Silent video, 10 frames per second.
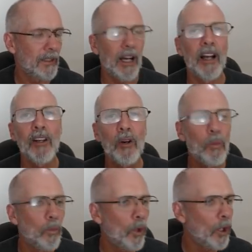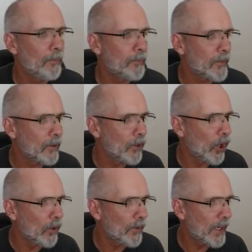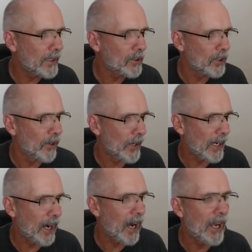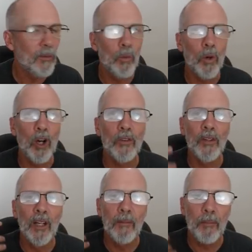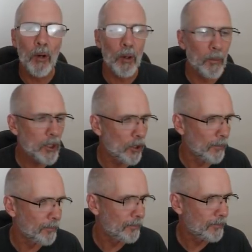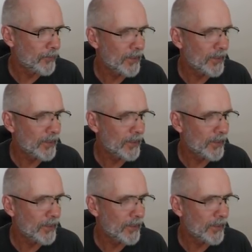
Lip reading: I don't want not necessary. I want prohibition.